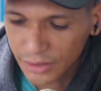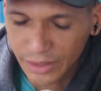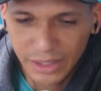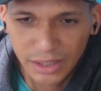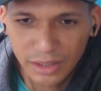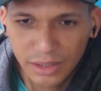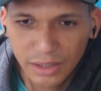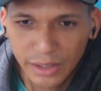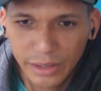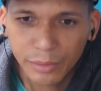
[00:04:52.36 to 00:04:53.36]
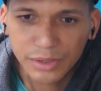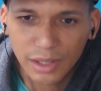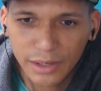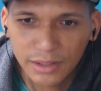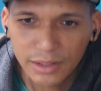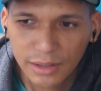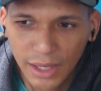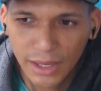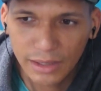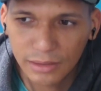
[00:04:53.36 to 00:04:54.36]
it was like
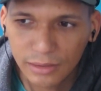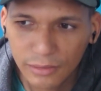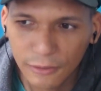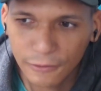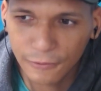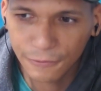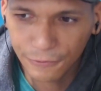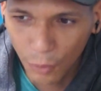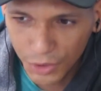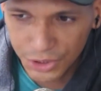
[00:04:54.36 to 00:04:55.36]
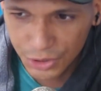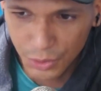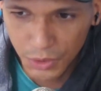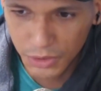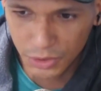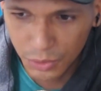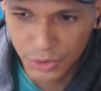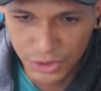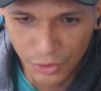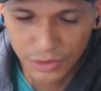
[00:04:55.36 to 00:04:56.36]
they forced you to use
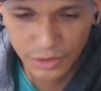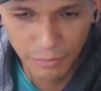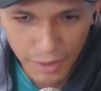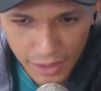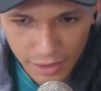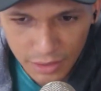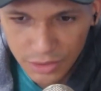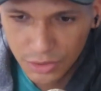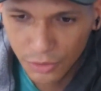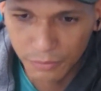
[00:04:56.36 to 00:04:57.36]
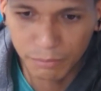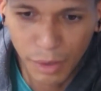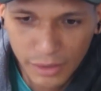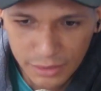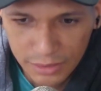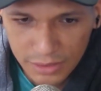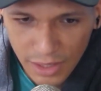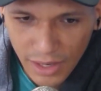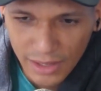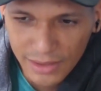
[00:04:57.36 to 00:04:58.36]
certain commands, certain buttons
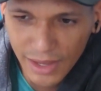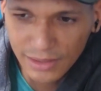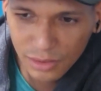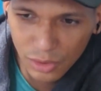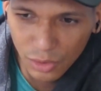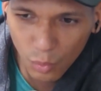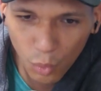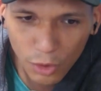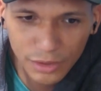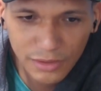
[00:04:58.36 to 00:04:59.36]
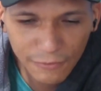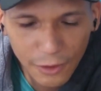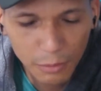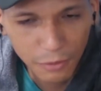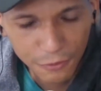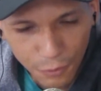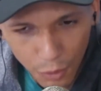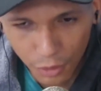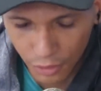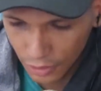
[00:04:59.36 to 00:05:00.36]
that weren't there
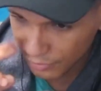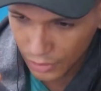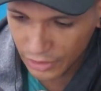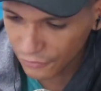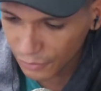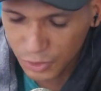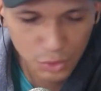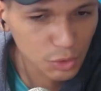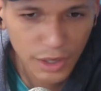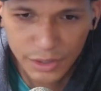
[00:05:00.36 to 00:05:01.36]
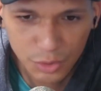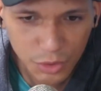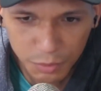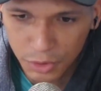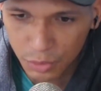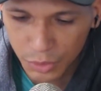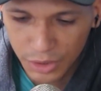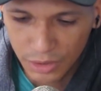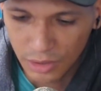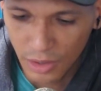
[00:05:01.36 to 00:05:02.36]
before. Like if I'm trying to switch
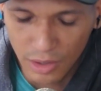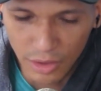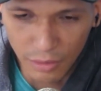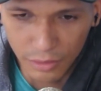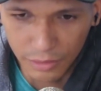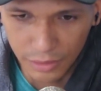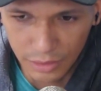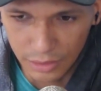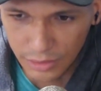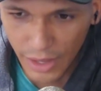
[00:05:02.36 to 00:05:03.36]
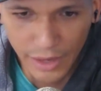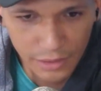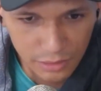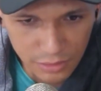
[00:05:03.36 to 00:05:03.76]
between the edit